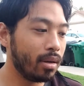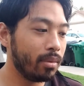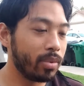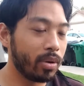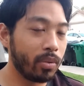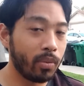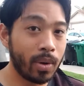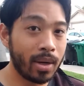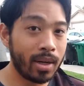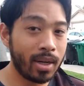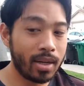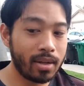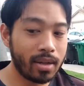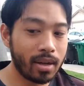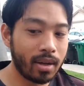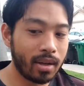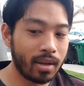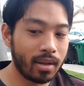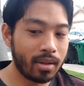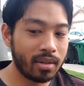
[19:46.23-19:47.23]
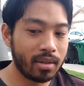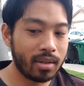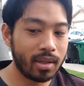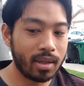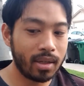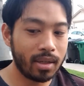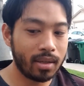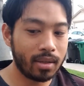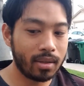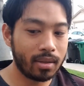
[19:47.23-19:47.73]
when it does,
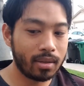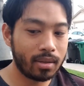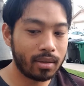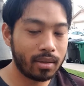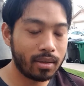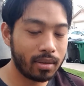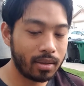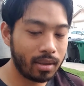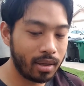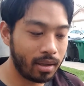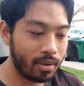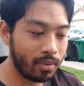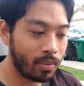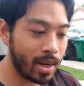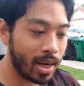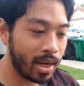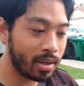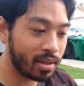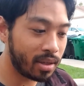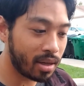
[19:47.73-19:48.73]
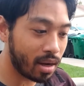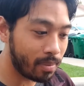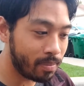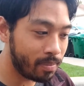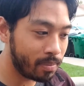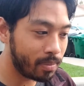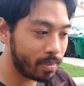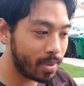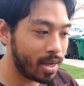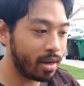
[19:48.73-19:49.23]
it wakes up
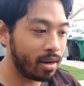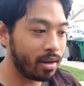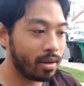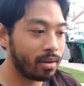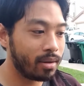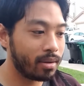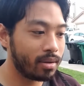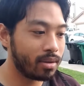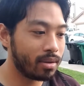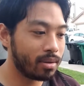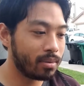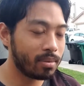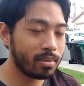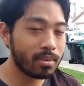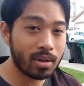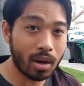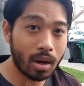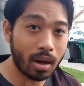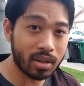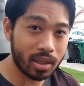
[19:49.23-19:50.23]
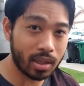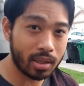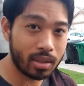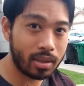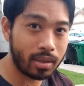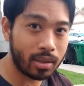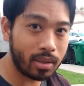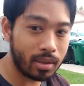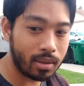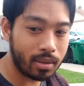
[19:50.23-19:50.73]
and it
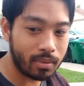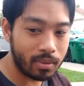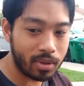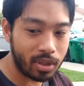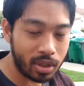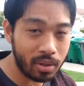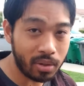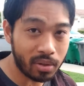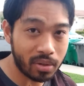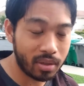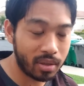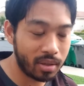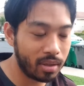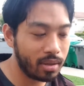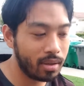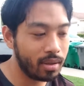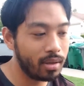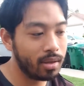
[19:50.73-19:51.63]
causes shingles,